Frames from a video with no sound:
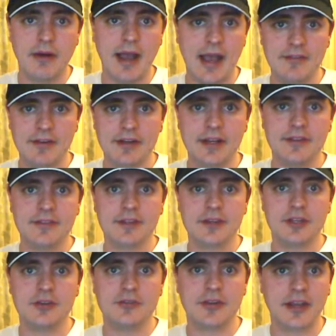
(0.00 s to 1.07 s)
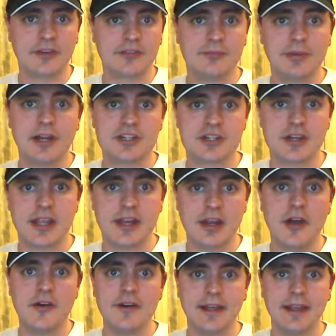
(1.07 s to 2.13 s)
have it and that you take some pleasure in
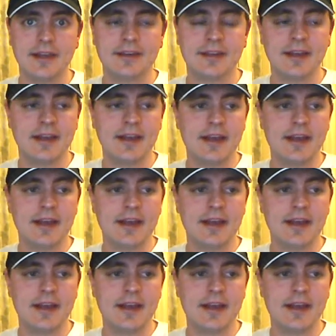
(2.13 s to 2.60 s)
owning it,